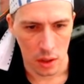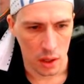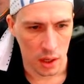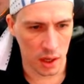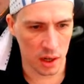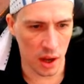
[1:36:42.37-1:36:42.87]

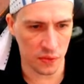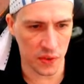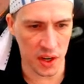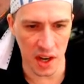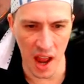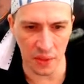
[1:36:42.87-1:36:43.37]
And I
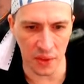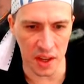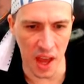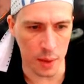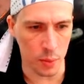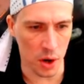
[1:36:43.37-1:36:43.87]
figured out the
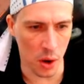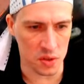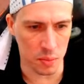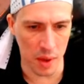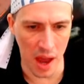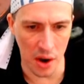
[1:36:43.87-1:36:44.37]
game when I
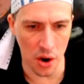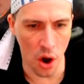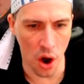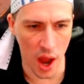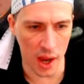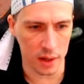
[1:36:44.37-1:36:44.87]
was about
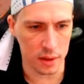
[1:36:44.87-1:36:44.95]
9.